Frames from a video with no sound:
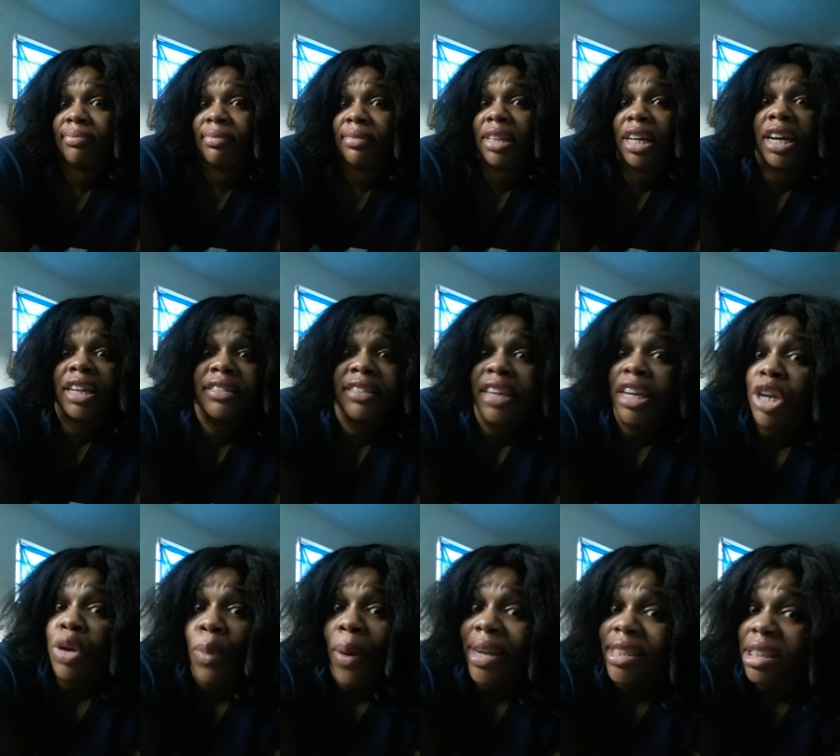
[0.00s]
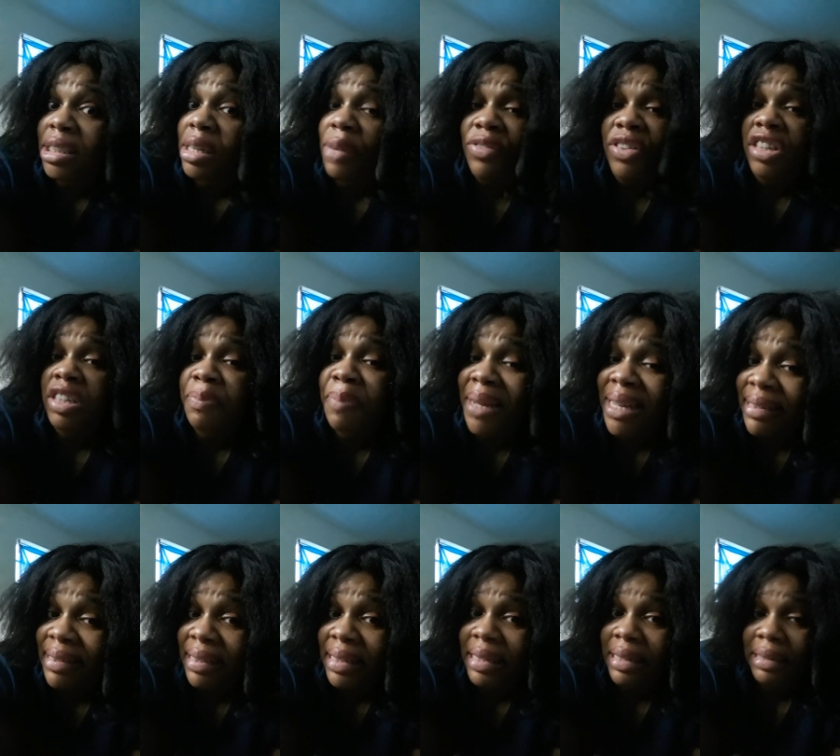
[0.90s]
the continuation of the
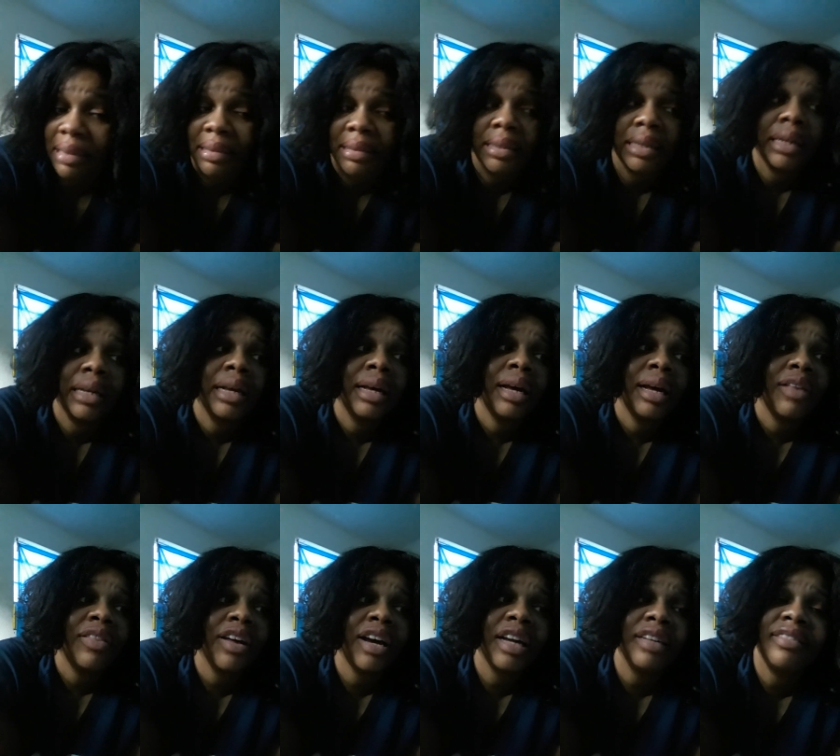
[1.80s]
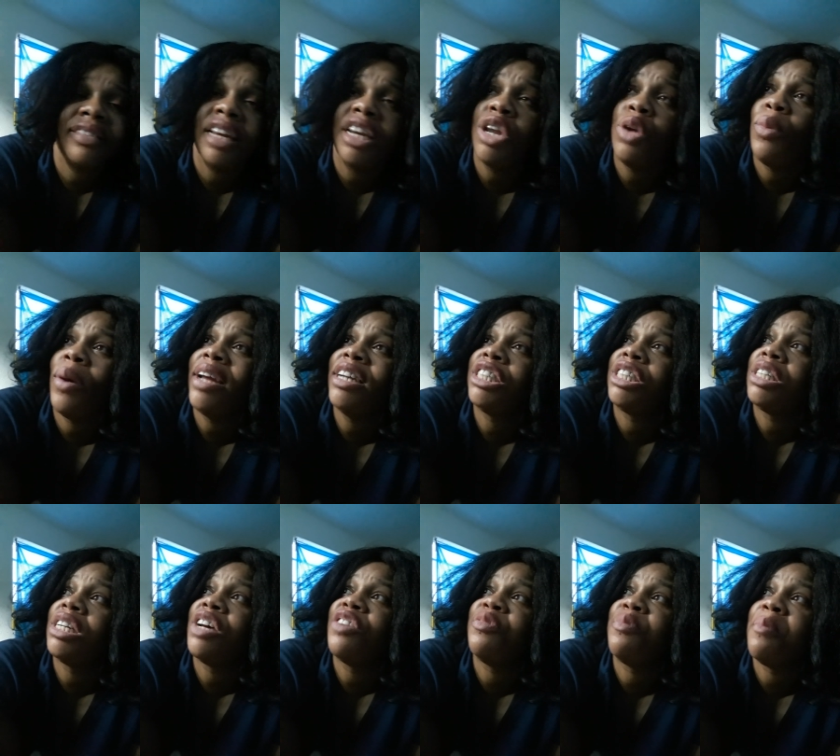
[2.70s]
species, the
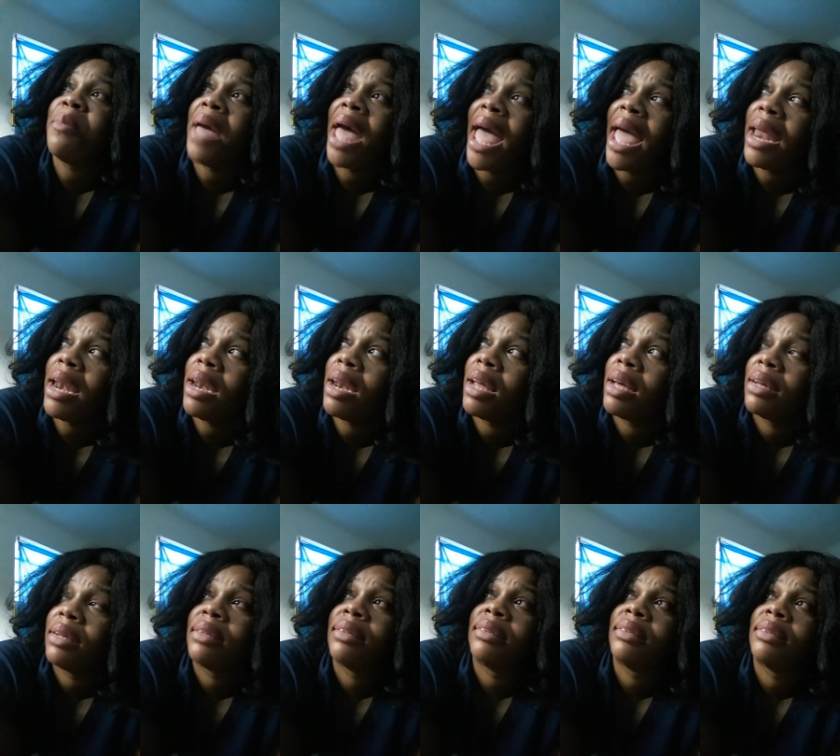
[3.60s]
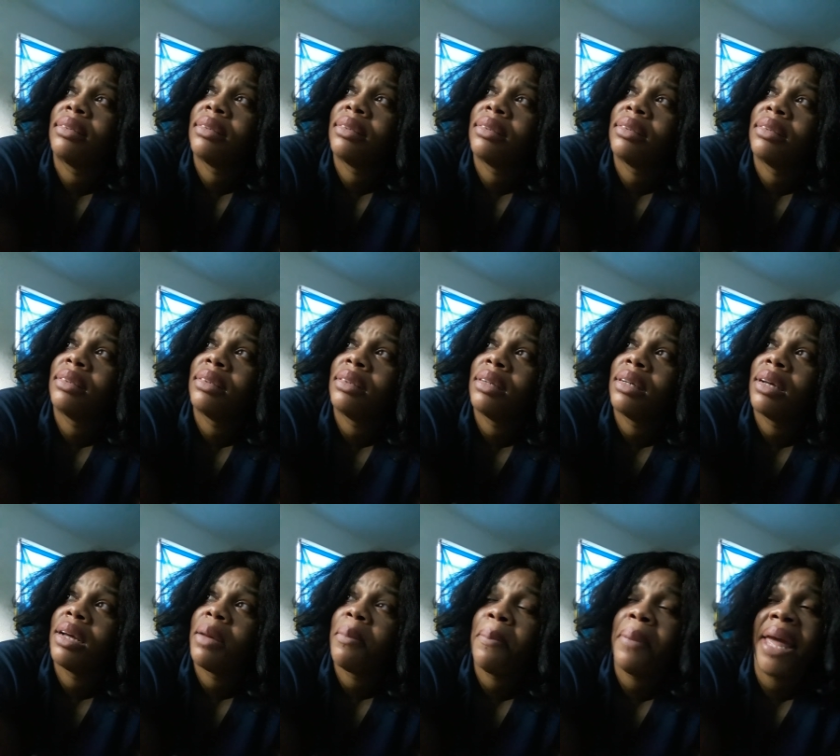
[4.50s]
continuation of men
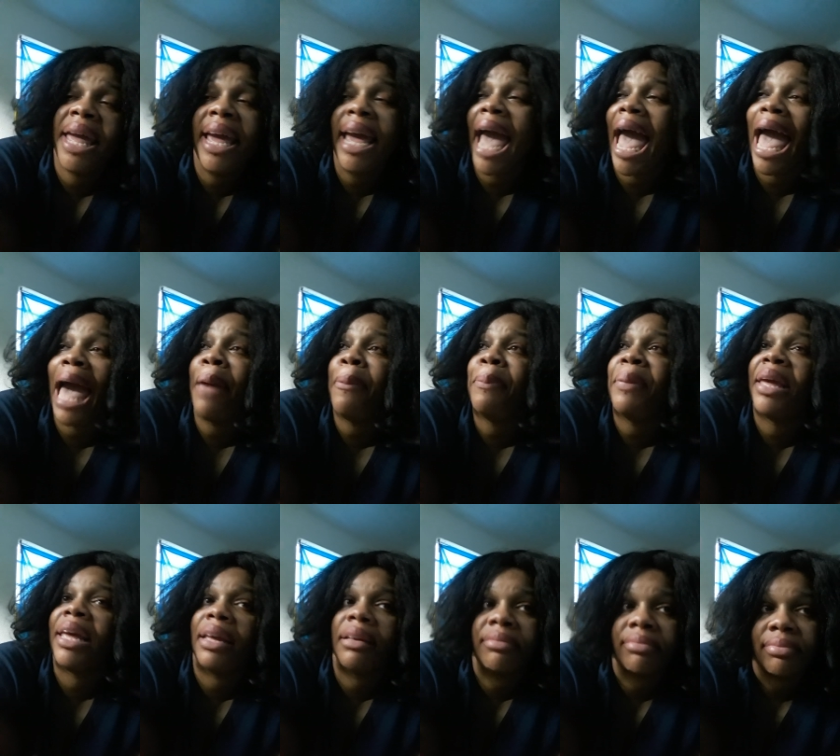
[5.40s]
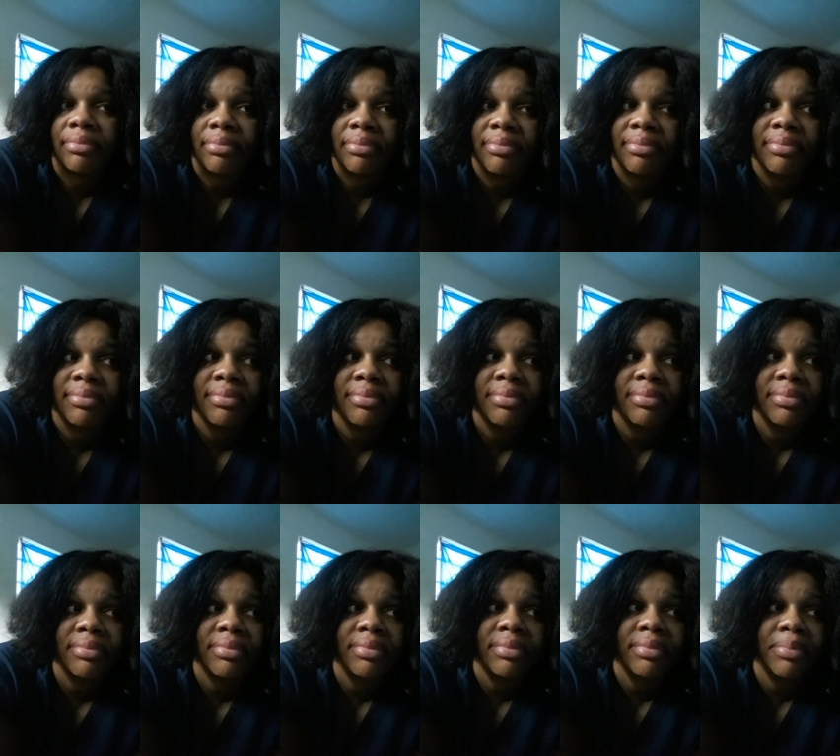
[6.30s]
being happy
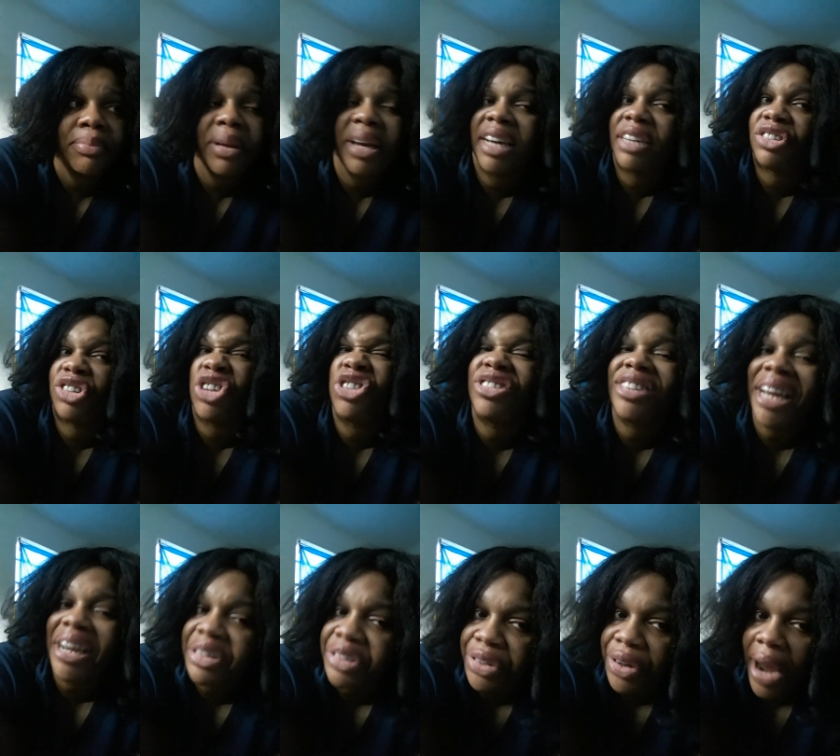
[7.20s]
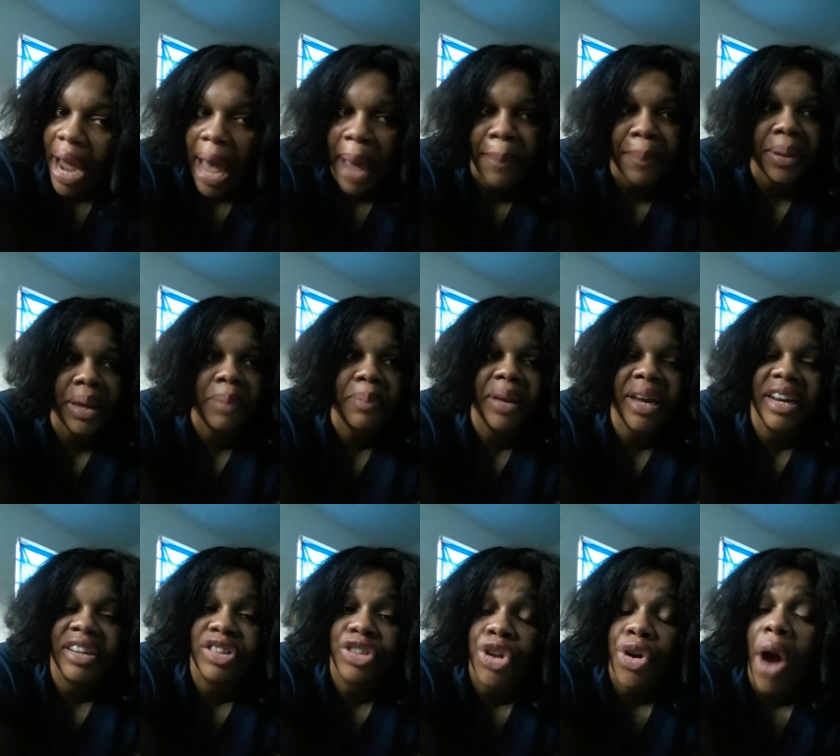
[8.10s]
because their dicks are happy,
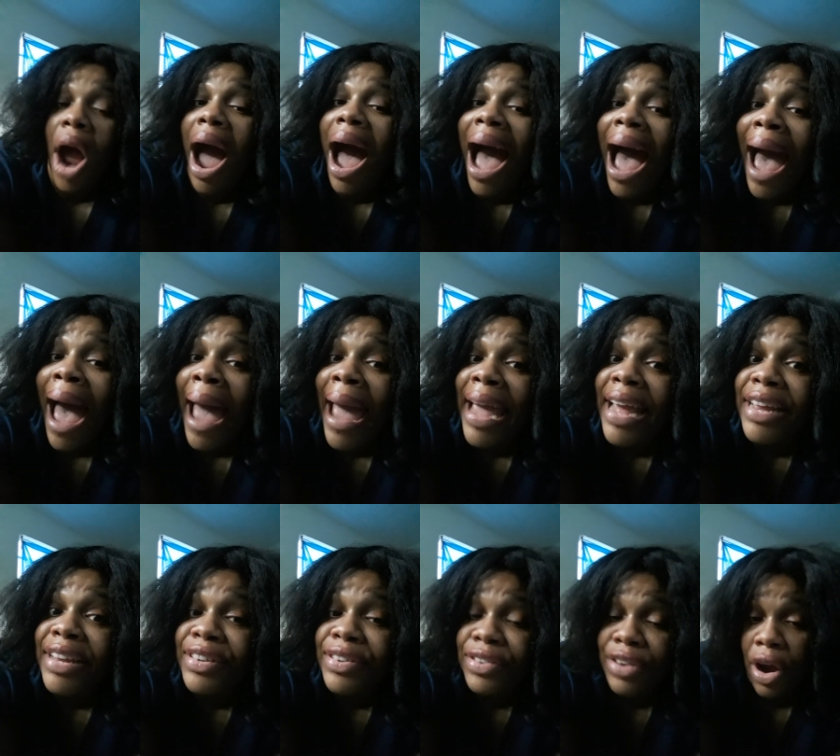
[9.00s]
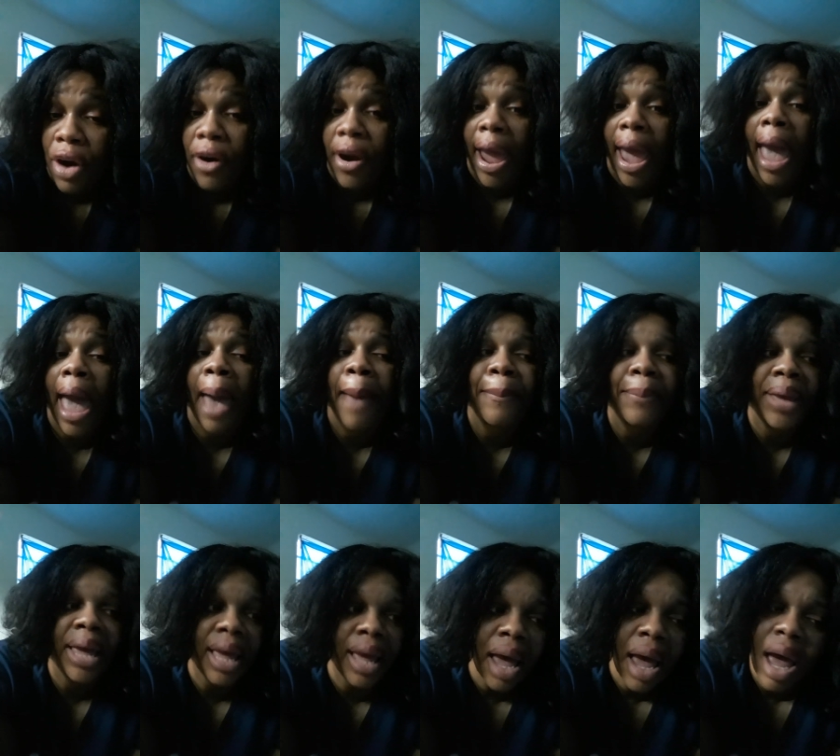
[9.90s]
because their eyes are
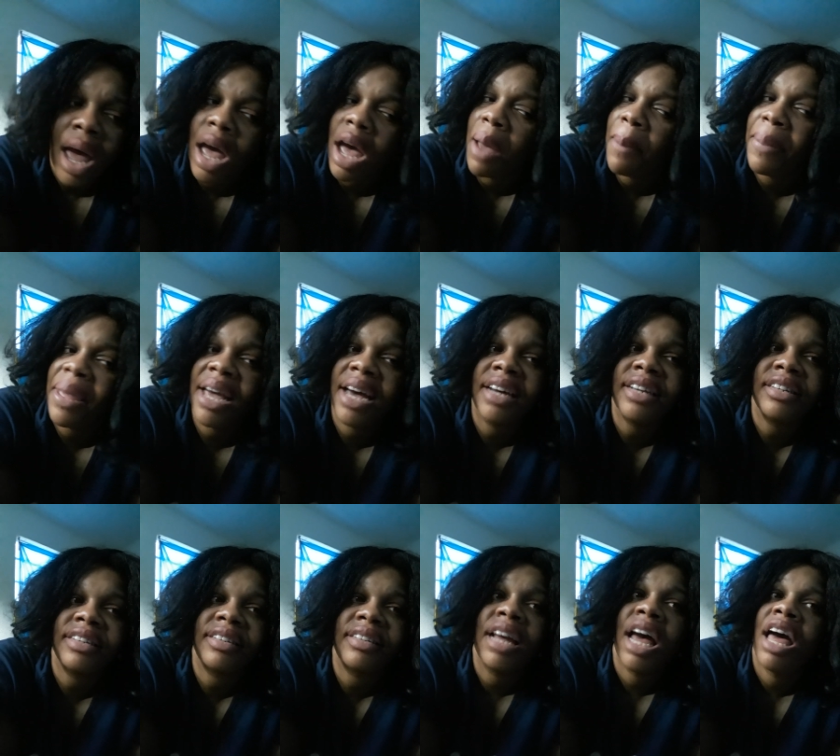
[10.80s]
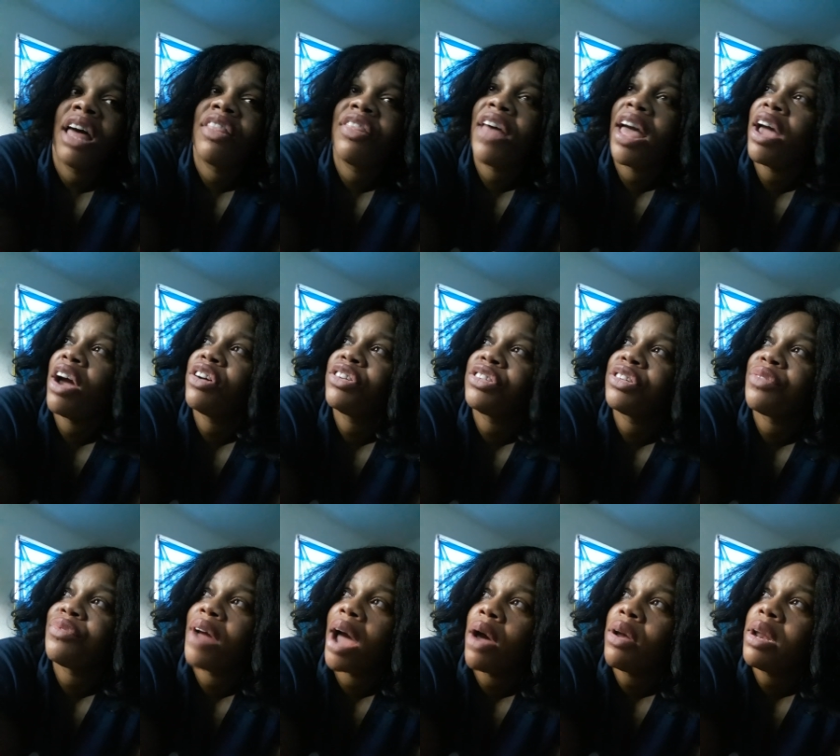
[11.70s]
happy, because they are
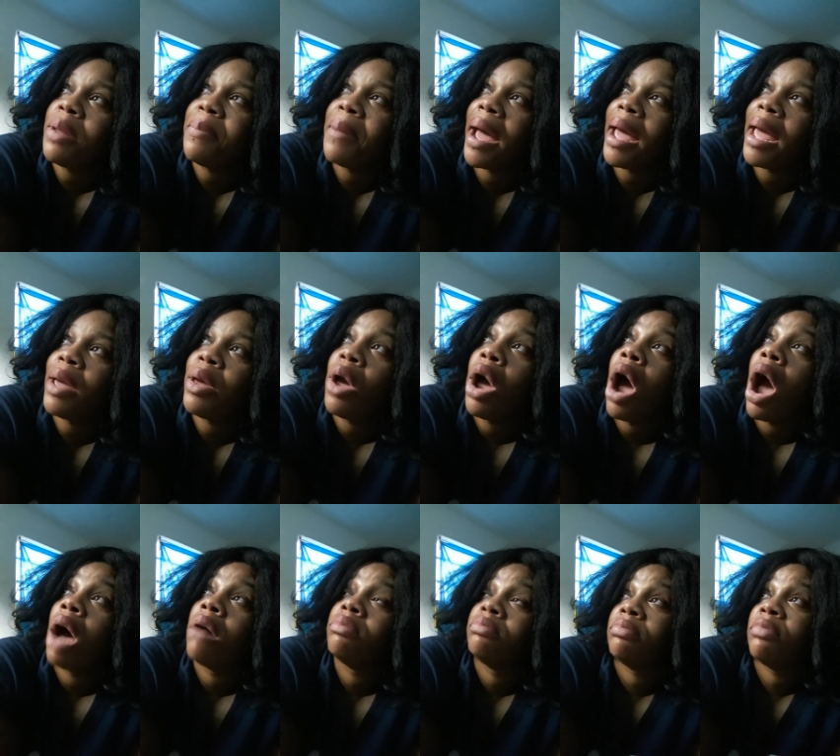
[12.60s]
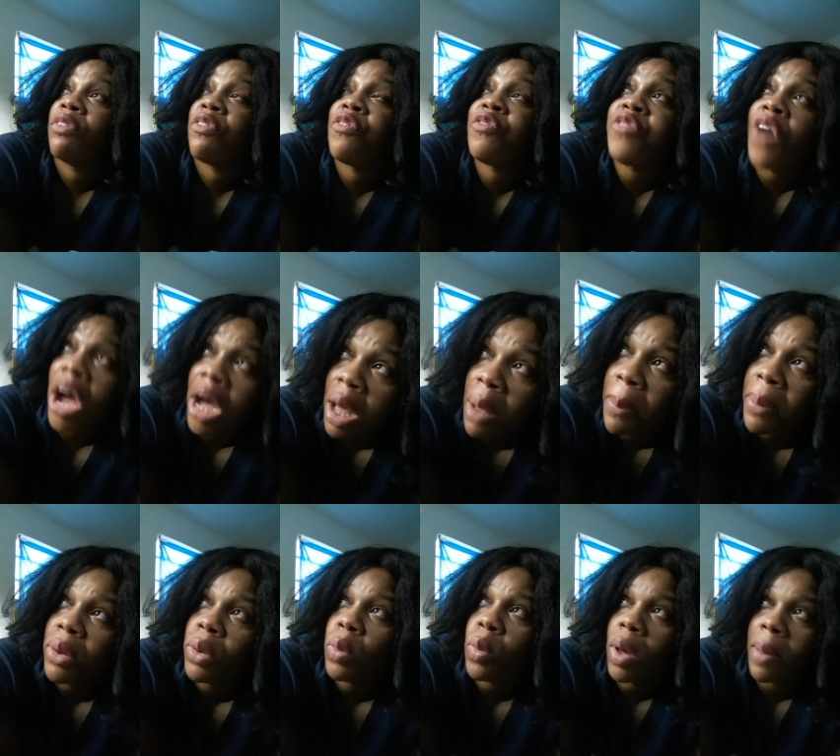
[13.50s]
surrounded by
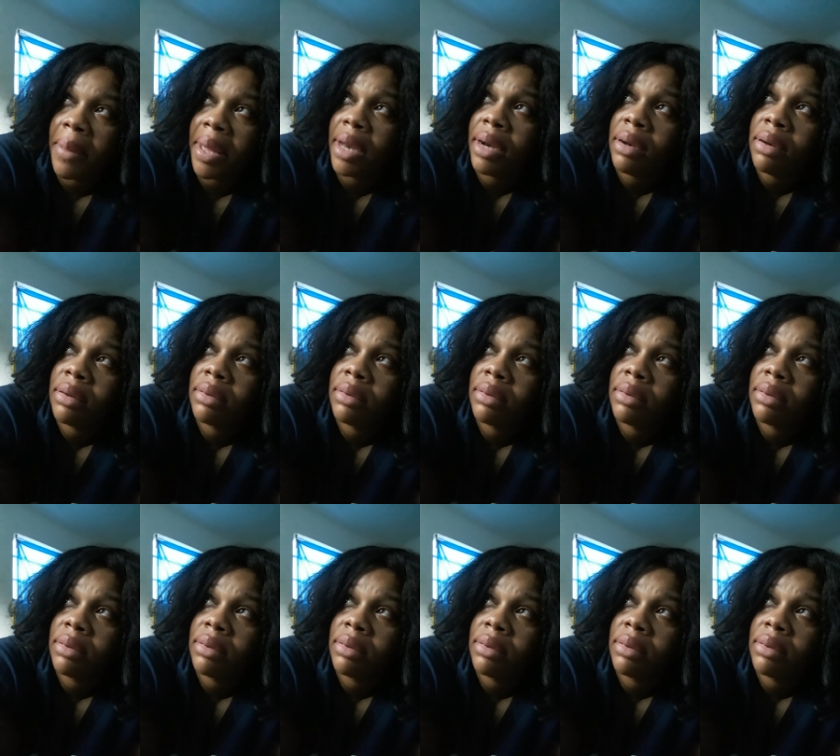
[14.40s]
fuckable women